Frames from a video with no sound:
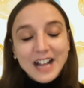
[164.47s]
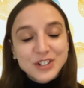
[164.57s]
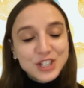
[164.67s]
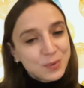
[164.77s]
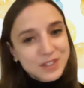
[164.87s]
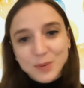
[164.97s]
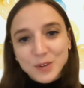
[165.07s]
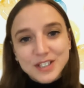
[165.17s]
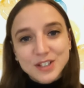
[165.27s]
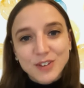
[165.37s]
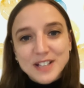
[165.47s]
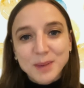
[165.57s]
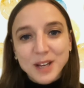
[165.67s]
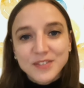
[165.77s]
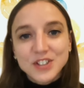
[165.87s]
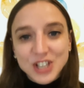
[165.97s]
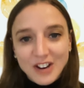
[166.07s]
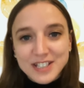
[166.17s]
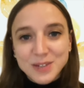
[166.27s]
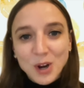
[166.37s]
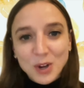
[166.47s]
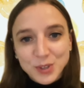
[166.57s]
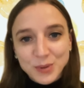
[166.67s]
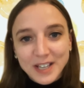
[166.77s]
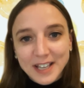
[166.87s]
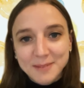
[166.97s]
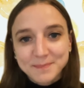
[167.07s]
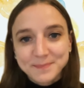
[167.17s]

And she also wanted to raise money for charity while doing it.